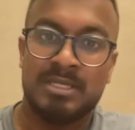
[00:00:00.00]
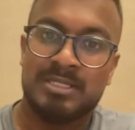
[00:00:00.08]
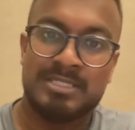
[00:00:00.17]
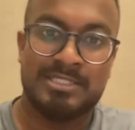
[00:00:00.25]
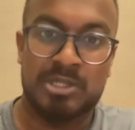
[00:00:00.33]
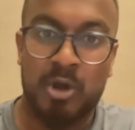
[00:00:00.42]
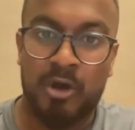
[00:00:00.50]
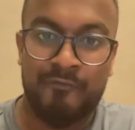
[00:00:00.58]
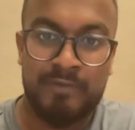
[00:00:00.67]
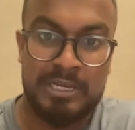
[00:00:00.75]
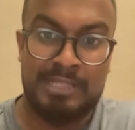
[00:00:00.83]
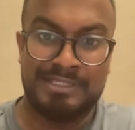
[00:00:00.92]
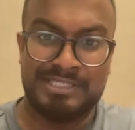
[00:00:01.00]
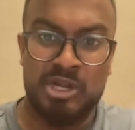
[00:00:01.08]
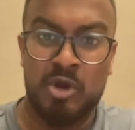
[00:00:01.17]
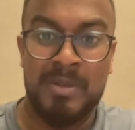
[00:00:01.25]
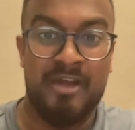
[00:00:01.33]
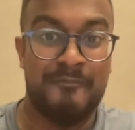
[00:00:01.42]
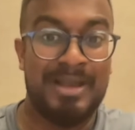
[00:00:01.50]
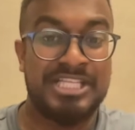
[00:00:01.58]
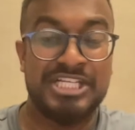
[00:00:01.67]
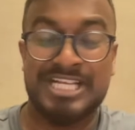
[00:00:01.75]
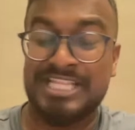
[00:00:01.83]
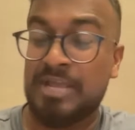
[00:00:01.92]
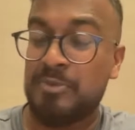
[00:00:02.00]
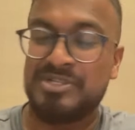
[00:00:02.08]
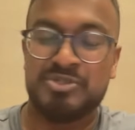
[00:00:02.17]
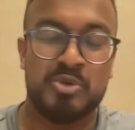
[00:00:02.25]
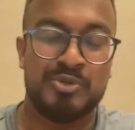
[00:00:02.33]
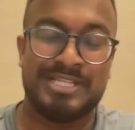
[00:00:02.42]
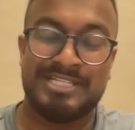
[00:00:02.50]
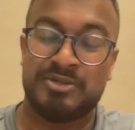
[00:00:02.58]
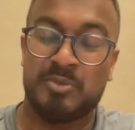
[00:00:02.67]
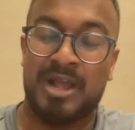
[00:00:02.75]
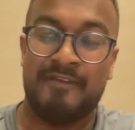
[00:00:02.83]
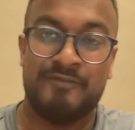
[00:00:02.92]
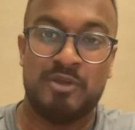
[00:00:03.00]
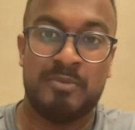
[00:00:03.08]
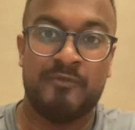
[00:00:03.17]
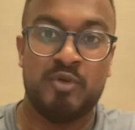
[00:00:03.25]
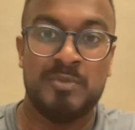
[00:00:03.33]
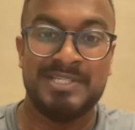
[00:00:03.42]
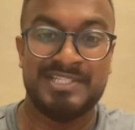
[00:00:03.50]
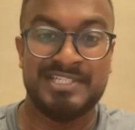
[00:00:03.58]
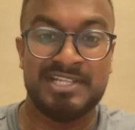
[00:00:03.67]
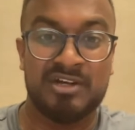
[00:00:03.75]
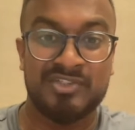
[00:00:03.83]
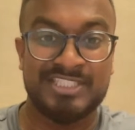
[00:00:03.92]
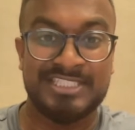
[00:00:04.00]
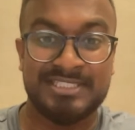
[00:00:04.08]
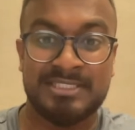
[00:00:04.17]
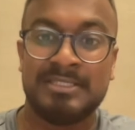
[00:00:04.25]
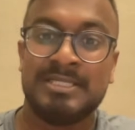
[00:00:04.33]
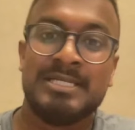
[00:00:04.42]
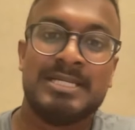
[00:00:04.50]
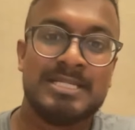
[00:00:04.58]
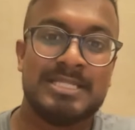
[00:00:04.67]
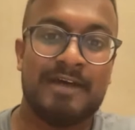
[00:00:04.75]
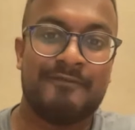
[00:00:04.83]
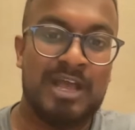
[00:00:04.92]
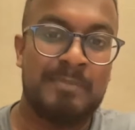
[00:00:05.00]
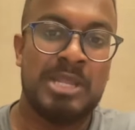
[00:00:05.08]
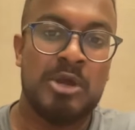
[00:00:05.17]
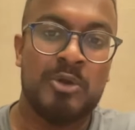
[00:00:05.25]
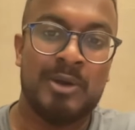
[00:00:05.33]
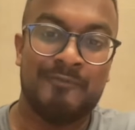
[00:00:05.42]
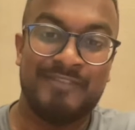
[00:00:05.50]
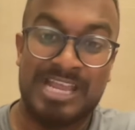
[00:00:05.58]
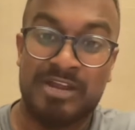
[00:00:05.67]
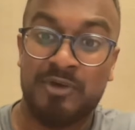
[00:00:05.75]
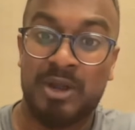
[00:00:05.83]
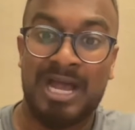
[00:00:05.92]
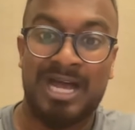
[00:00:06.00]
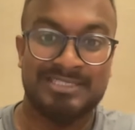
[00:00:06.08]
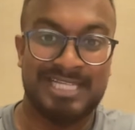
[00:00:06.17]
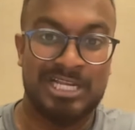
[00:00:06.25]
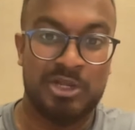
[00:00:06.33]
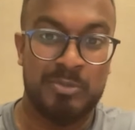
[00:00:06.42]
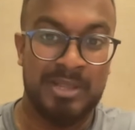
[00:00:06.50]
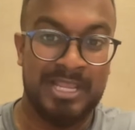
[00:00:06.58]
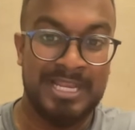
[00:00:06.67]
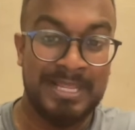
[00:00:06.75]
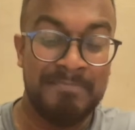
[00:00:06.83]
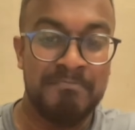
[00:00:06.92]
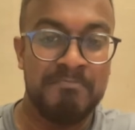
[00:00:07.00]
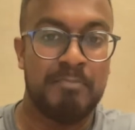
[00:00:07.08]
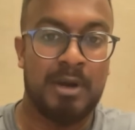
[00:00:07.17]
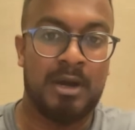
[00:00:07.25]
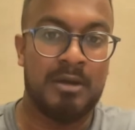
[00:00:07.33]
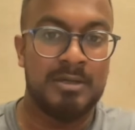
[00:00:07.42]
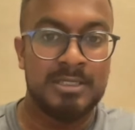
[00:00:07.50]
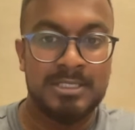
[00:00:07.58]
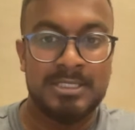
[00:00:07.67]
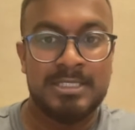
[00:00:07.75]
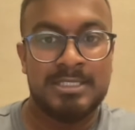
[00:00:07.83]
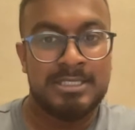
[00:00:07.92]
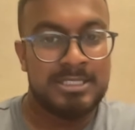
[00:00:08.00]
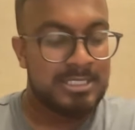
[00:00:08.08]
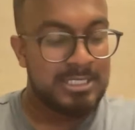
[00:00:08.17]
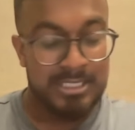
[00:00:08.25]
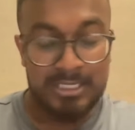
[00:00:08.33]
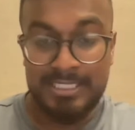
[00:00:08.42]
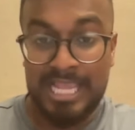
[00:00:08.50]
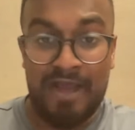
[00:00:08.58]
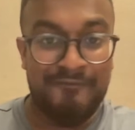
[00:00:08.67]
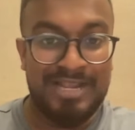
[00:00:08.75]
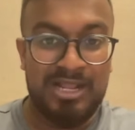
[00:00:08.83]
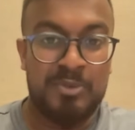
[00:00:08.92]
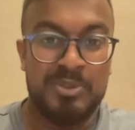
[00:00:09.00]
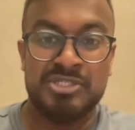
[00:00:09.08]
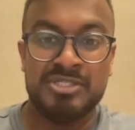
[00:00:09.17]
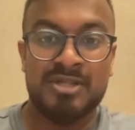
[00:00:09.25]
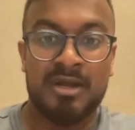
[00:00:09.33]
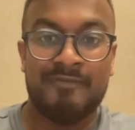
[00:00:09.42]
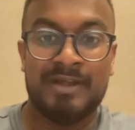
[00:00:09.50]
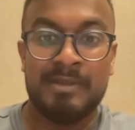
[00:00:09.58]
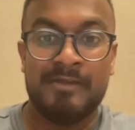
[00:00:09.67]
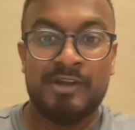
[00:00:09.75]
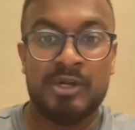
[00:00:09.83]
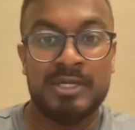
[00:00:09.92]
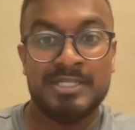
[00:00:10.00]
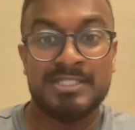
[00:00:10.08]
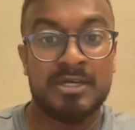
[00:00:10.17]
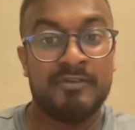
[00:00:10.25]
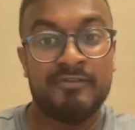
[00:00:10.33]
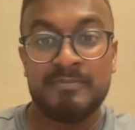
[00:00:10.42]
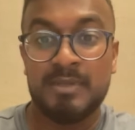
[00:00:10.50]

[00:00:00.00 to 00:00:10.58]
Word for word: There's a lot of there's a little bit of magic in there. We saw there's quite a few performances last season that Fabio Vieira has it a little bit in him. But yeah, I feel like we should start Fabio Vieira itself.